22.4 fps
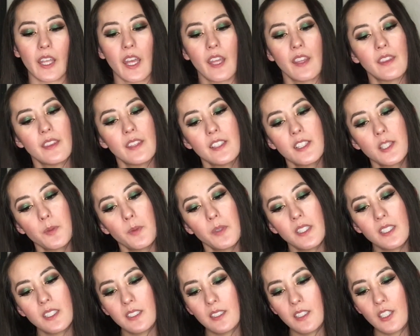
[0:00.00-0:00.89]
and this one
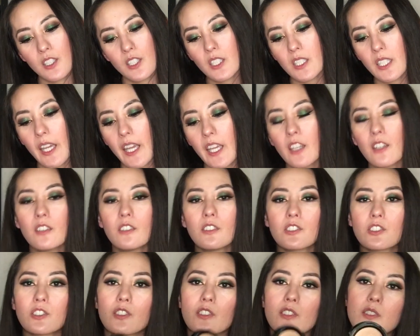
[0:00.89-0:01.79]
is in the shade
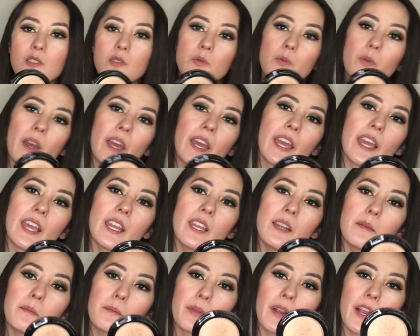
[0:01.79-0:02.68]
Ultra Suede
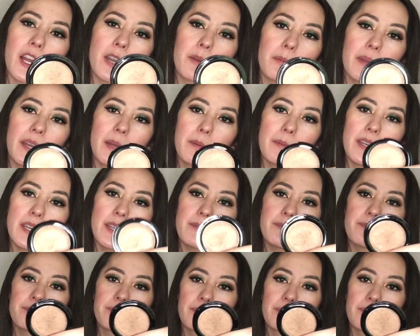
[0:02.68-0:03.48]
Brown Pigment.